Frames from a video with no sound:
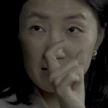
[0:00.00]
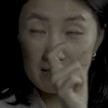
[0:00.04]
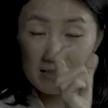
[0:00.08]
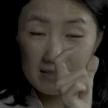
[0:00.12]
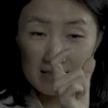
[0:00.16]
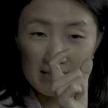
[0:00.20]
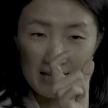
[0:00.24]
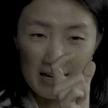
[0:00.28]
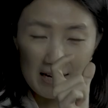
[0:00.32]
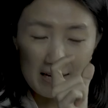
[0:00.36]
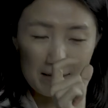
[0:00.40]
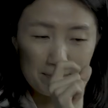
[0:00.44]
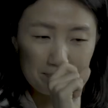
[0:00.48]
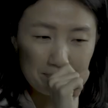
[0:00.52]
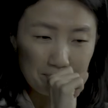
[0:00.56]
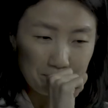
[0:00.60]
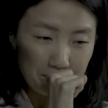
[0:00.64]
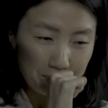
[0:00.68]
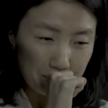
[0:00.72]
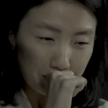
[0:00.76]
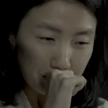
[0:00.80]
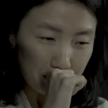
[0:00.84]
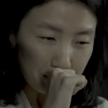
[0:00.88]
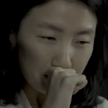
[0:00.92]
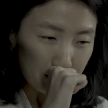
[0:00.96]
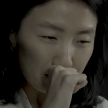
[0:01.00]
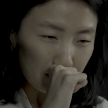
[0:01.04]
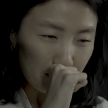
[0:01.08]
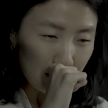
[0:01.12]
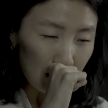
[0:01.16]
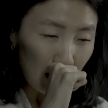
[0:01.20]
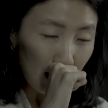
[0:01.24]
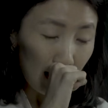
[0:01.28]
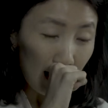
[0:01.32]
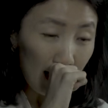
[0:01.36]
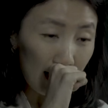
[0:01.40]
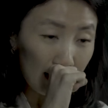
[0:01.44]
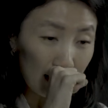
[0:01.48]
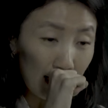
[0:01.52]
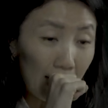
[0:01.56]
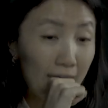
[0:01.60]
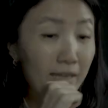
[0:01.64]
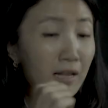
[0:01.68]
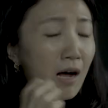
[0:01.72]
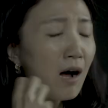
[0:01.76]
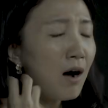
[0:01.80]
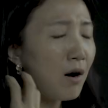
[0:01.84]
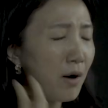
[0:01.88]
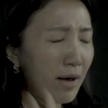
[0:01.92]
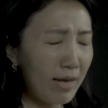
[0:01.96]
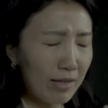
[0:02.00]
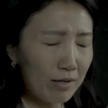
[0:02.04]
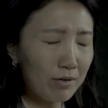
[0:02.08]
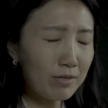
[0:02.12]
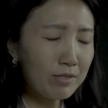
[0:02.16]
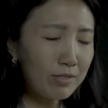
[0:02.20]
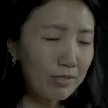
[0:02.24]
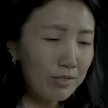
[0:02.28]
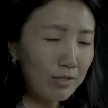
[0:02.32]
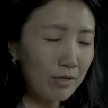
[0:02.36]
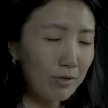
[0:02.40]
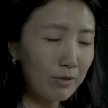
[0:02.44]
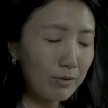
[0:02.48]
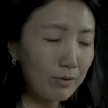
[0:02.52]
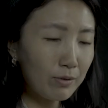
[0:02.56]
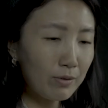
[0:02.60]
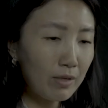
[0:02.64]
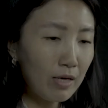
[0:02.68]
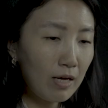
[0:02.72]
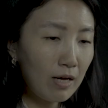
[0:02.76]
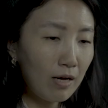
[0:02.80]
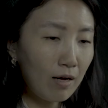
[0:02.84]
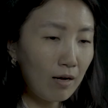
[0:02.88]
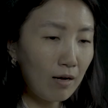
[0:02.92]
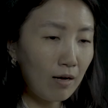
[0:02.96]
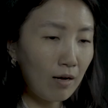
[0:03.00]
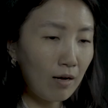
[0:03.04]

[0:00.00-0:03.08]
mm -hmm. is mm-hmm. the same and and oh, and also